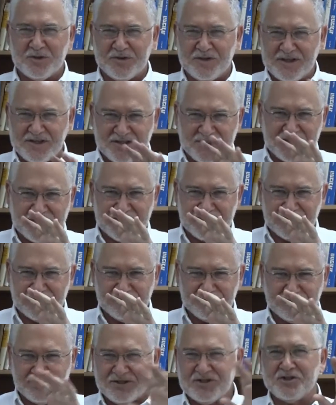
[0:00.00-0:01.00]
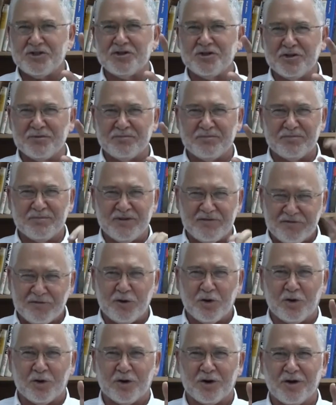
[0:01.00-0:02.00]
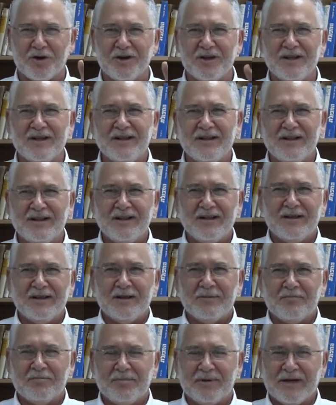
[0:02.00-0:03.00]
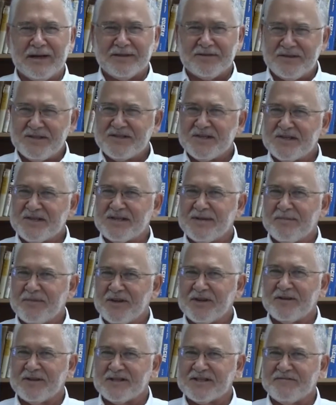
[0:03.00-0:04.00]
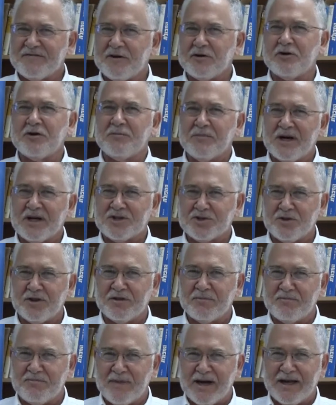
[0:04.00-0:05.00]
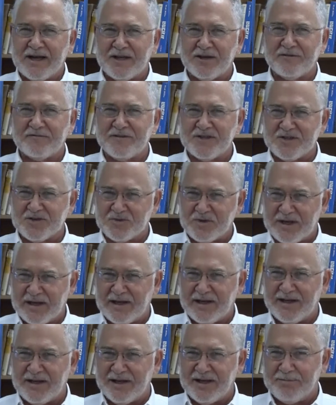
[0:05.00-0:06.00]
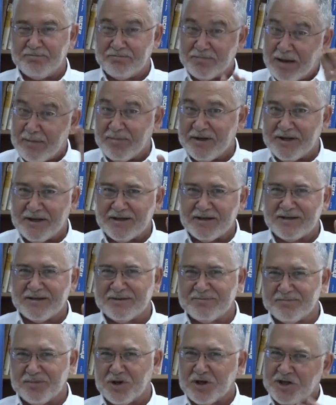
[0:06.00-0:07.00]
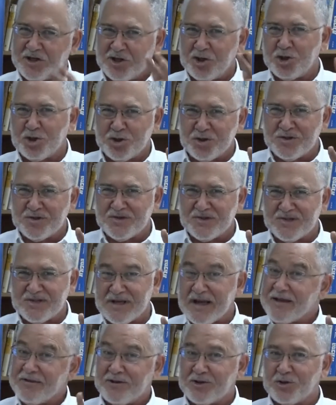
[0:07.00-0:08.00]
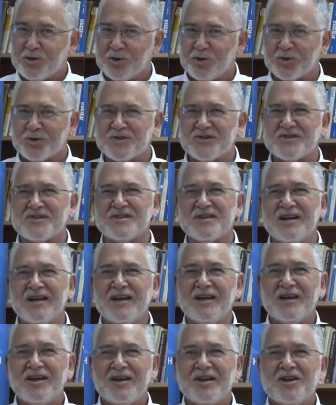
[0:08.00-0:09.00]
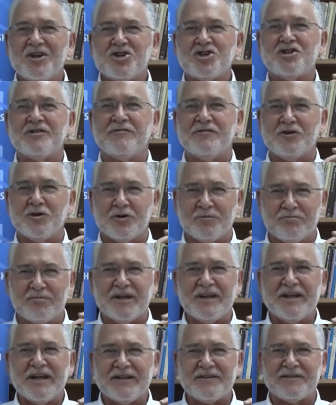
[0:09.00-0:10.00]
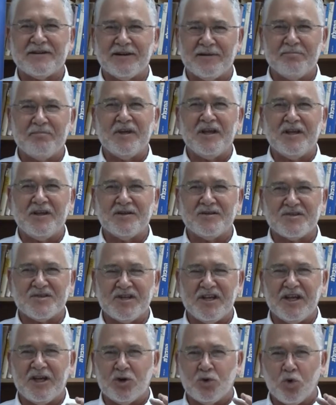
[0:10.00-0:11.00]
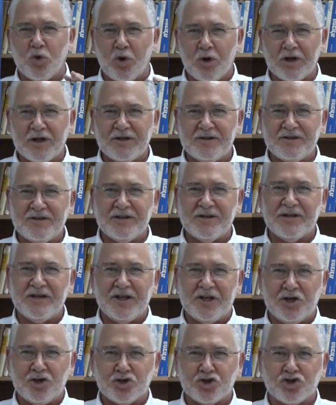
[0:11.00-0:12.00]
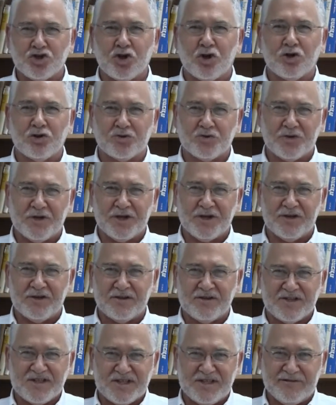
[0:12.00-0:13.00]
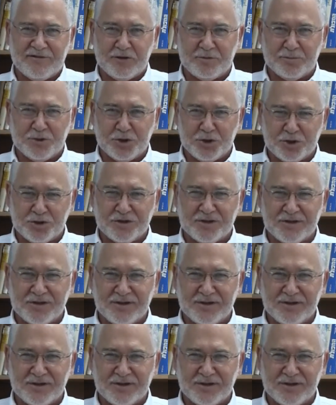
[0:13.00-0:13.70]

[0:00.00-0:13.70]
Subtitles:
this term before, but this is something that's very much on the mind of Israeli public, politicians, and the courts. Shivyon banetel means equality in shouldering the civic burden.